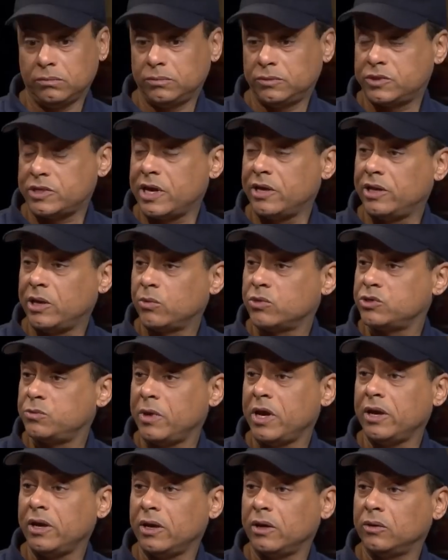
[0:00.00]
say they were
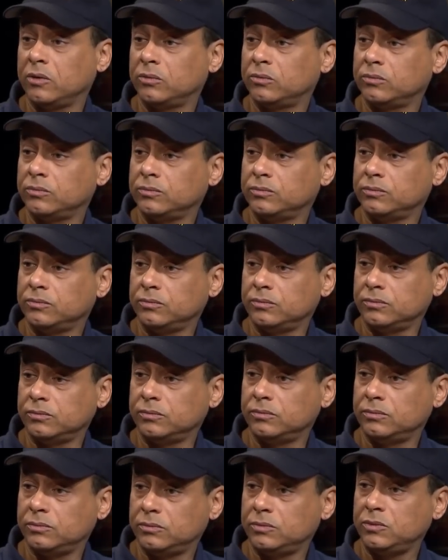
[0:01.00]
speaking. But you could
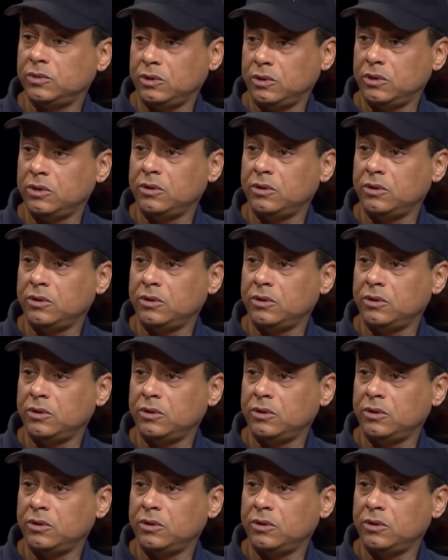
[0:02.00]
hear what they